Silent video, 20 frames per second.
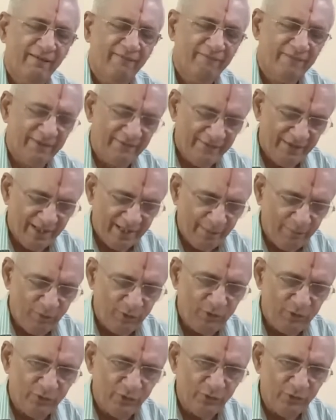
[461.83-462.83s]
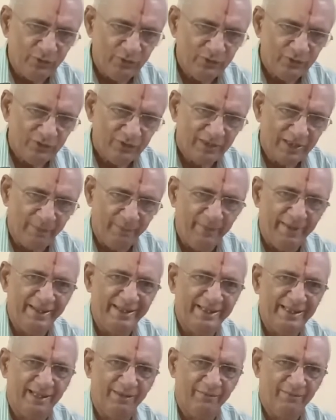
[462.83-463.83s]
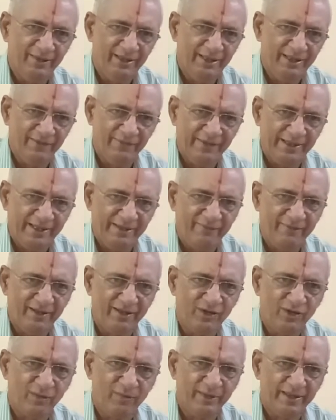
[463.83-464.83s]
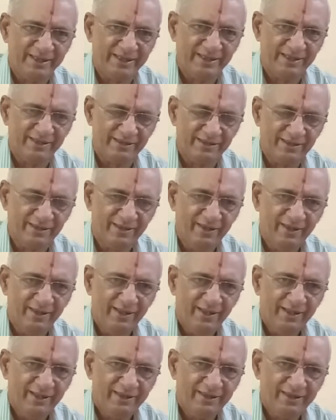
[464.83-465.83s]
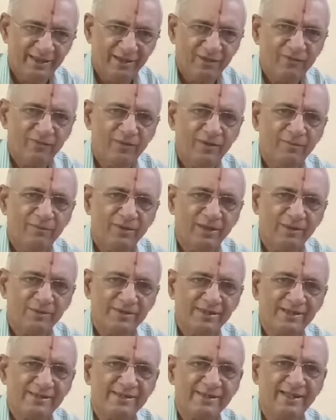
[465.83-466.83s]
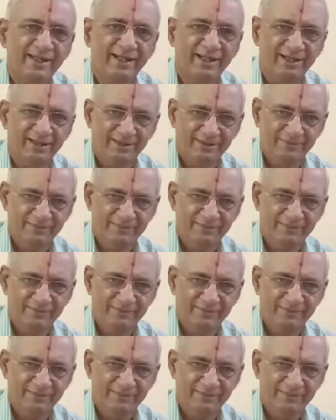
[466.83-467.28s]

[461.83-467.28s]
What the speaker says: When we are able to combine them in different combinations, that becomes a skill.